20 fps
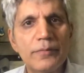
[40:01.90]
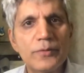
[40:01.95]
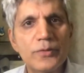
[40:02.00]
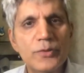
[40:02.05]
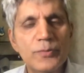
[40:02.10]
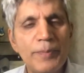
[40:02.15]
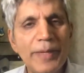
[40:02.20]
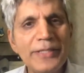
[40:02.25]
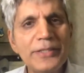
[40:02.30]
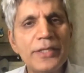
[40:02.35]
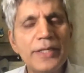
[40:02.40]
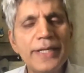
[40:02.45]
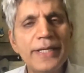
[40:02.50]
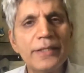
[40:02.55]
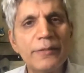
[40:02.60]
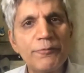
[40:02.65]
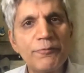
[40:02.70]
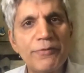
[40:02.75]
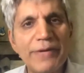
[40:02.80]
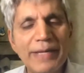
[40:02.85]
especially in
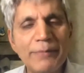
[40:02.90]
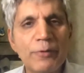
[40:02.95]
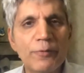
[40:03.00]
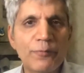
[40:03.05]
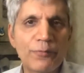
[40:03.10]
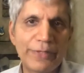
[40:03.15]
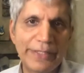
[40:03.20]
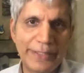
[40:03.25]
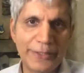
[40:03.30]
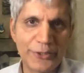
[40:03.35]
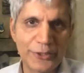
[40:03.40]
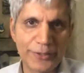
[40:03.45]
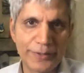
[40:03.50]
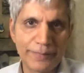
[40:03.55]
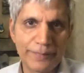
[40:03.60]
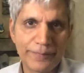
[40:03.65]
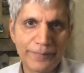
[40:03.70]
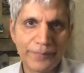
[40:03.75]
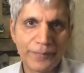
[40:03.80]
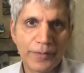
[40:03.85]
the frame of
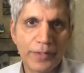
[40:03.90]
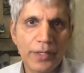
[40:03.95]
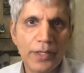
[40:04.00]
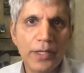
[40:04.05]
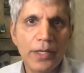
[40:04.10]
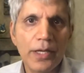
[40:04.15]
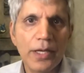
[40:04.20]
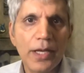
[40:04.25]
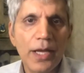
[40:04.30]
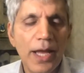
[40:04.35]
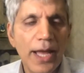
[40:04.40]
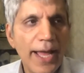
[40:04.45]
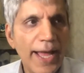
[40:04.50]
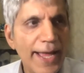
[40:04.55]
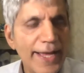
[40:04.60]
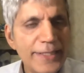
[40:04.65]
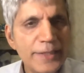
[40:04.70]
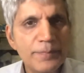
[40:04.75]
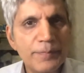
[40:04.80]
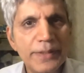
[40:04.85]
religion,
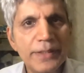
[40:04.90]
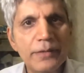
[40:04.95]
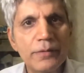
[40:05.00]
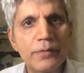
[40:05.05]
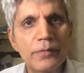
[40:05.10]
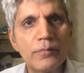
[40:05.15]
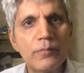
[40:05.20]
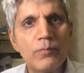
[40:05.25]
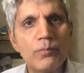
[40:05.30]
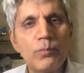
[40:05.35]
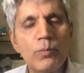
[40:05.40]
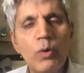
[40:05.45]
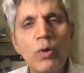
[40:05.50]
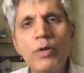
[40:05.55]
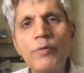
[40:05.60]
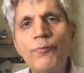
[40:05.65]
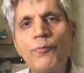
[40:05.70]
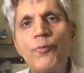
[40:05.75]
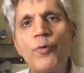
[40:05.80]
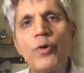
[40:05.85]
has been
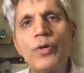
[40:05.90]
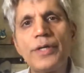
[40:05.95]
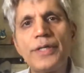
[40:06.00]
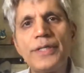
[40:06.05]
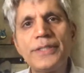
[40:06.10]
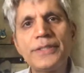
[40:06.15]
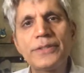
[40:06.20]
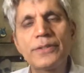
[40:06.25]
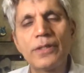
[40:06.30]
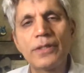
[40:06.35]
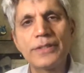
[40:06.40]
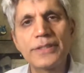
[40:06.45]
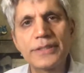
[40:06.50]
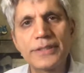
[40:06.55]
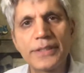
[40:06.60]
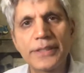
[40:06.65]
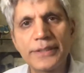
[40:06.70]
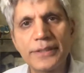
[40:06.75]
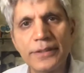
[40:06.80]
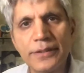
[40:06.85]
more focused on
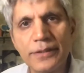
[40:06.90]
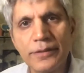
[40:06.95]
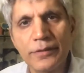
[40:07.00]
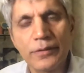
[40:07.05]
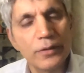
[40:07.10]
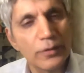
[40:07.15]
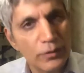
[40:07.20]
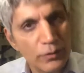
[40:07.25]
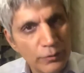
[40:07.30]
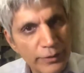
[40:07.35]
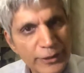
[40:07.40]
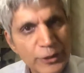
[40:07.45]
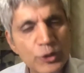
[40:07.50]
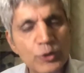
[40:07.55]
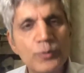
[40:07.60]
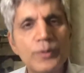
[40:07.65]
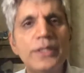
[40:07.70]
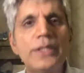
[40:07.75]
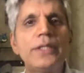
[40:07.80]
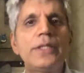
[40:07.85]
certain
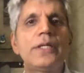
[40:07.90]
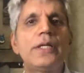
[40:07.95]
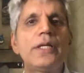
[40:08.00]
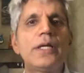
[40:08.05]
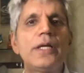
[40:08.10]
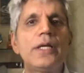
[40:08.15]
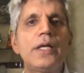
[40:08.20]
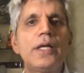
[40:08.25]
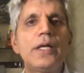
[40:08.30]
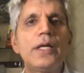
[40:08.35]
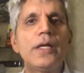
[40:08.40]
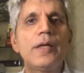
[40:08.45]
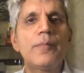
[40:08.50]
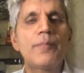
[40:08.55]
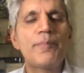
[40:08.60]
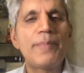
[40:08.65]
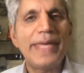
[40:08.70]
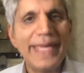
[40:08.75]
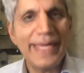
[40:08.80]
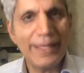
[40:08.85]
ritual
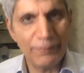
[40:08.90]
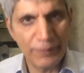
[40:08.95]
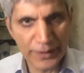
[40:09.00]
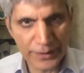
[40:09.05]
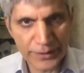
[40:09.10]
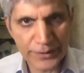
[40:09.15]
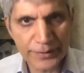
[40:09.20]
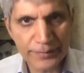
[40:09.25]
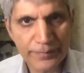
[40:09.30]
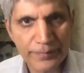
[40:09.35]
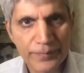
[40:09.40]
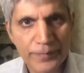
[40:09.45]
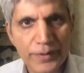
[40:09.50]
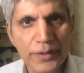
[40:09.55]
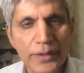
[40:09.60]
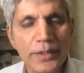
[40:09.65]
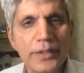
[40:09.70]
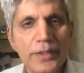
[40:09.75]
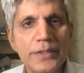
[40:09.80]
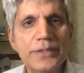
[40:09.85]
behaviors,
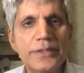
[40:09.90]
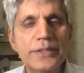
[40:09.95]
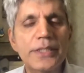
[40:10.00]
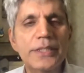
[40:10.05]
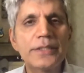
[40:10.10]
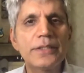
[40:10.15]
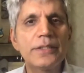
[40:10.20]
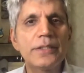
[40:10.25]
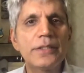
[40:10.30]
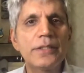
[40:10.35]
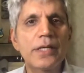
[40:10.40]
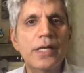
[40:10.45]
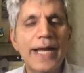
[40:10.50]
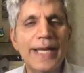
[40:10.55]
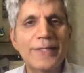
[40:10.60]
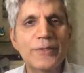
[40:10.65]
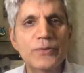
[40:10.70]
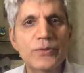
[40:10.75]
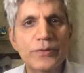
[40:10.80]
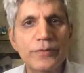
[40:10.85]
certain
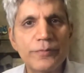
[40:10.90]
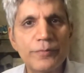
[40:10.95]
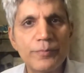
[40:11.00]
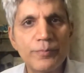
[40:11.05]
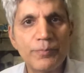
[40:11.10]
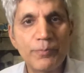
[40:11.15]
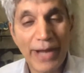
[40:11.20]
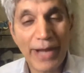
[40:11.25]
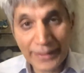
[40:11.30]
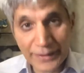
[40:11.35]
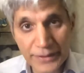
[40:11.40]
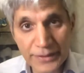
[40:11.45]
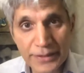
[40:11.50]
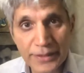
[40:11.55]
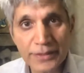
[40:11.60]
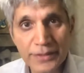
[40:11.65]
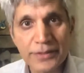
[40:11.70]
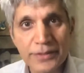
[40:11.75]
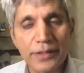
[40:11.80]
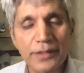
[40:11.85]
kinds of
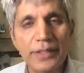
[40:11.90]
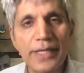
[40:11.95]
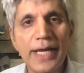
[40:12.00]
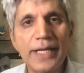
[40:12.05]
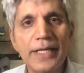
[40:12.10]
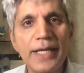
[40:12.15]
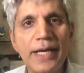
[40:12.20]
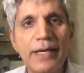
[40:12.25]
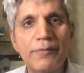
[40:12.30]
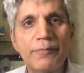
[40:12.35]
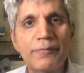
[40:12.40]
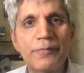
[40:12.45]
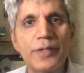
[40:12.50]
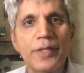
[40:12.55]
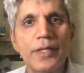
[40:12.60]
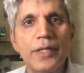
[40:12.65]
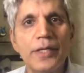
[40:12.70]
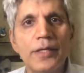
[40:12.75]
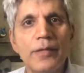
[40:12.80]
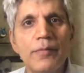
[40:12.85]
practices that have
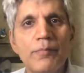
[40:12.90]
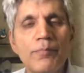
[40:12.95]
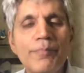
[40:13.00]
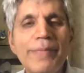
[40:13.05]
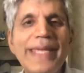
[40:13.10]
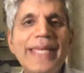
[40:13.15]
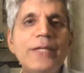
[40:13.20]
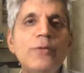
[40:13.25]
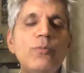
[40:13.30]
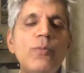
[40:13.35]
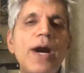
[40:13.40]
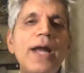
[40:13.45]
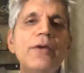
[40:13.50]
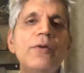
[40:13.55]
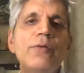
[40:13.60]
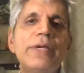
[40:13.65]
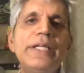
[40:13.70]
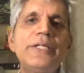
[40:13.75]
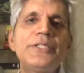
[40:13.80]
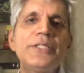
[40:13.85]
made
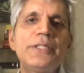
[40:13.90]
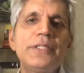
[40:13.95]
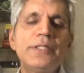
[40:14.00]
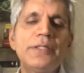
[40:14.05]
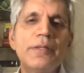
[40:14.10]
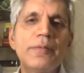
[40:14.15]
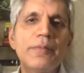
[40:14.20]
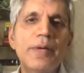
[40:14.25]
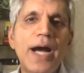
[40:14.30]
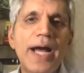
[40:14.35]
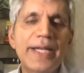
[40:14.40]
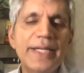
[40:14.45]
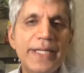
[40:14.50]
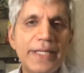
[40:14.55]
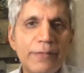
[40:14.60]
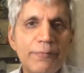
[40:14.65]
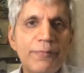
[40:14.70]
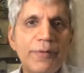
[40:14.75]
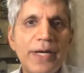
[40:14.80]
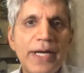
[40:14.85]
one religion
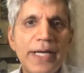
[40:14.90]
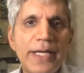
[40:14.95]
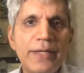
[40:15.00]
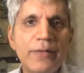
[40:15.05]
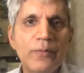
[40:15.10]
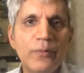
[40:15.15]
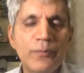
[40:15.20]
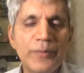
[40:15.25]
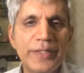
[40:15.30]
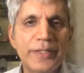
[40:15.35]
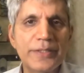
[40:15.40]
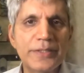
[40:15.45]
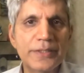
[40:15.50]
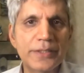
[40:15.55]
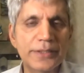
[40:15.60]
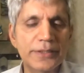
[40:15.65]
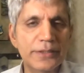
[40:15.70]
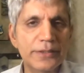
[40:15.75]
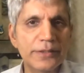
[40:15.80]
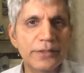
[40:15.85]
identify with
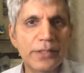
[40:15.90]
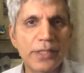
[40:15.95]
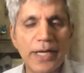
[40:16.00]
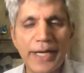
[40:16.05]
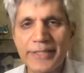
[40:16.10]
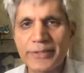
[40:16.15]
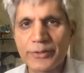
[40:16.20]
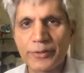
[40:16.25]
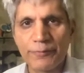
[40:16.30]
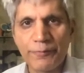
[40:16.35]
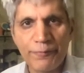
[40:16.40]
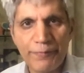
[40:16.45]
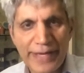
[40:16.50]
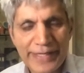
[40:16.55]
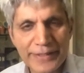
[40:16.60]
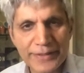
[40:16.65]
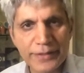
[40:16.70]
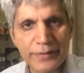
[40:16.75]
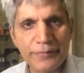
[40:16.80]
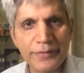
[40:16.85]
certain kinds of
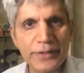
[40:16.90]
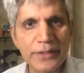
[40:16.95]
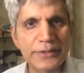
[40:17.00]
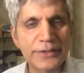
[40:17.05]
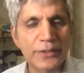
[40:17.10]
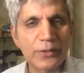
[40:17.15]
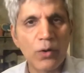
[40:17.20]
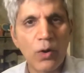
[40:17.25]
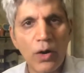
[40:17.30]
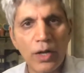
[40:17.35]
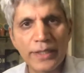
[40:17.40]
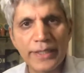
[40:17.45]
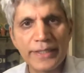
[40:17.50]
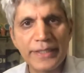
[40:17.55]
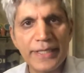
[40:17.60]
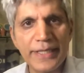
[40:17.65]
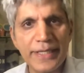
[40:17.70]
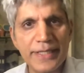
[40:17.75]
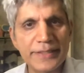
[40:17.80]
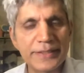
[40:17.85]
festivals and
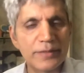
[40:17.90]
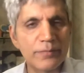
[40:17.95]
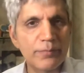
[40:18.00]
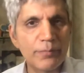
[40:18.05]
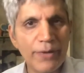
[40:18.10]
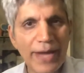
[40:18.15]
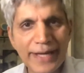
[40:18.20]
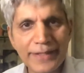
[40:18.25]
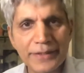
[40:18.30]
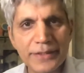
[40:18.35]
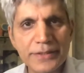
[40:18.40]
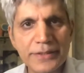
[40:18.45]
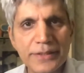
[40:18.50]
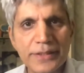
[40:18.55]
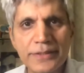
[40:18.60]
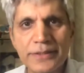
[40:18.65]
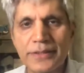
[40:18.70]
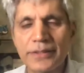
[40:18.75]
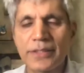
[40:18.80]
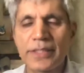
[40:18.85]
holidays and
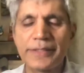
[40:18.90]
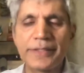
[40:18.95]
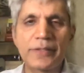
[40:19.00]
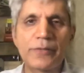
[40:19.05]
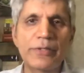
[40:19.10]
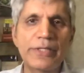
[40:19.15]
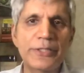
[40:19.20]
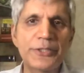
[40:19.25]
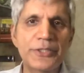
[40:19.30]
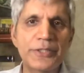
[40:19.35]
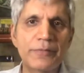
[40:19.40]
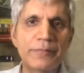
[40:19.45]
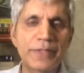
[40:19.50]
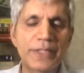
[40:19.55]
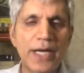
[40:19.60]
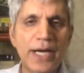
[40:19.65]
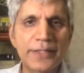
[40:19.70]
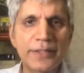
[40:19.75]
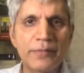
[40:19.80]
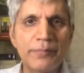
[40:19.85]
practices, and another religion
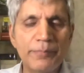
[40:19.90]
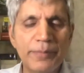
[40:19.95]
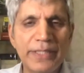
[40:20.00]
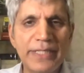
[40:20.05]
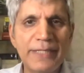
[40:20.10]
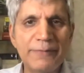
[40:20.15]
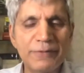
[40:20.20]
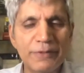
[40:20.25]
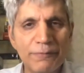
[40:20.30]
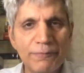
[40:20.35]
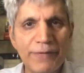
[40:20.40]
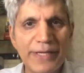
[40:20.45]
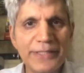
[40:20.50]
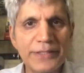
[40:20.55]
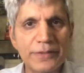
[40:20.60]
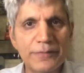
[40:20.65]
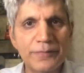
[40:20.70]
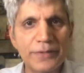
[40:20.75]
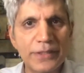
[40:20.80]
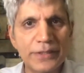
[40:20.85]
with other beliefs and
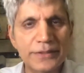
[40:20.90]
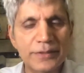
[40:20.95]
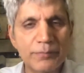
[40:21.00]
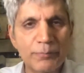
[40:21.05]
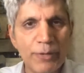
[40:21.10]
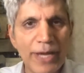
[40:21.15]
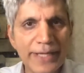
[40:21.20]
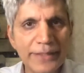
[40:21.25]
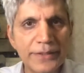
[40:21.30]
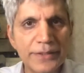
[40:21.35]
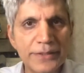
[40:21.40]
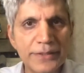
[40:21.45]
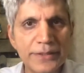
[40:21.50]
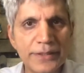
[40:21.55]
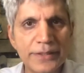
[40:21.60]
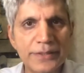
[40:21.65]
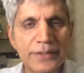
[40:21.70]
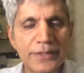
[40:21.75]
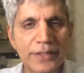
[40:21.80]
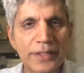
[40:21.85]
festivals and
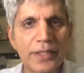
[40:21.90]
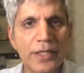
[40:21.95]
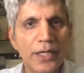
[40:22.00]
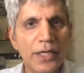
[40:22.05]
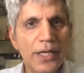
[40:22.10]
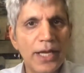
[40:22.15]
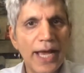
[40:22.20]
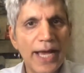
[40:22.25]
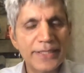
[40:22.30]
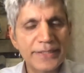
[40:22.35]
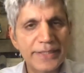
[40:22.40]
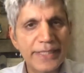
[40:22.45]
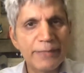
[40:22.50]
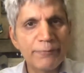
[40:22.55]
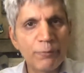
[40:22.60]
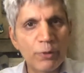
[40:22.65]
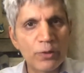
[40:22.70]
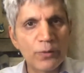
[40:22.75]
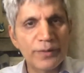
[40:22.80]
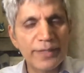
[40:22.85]
practices, and as
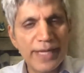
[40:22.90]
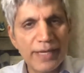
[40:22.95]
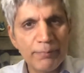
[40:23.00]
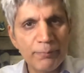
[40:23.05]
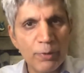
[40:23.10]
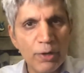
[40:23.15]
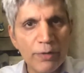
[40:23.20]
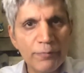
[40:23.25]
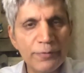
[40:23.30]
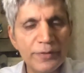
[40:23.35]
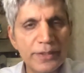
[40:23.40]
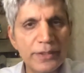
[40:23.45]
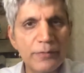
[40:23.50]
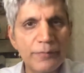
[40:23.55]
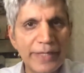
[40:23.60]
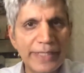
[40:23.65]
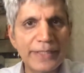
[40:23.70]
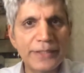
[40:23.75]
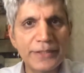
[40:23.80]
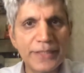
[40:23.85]
they follow their prophet in a
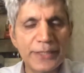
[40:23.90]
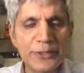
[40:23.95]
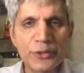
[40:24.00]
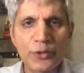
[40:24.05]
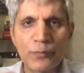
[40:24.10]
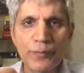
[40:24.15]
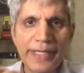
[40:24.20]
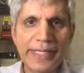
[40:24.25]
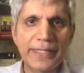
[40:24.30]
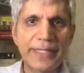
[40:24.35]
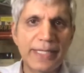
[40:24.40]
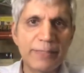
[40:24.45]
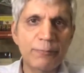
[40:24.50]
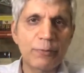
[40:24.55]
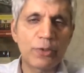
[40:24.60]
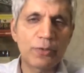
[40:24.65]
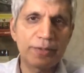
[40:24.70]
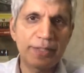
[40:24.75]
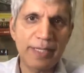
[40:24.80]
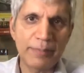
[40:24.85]
well-intentioned way and they
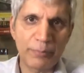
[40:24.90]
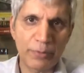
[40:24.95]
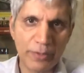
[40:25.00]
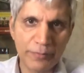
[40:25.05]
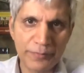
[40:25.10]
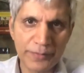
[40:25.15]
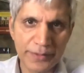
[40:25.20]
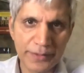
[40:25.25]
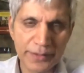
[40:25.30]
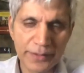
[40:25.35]
follow their prophet.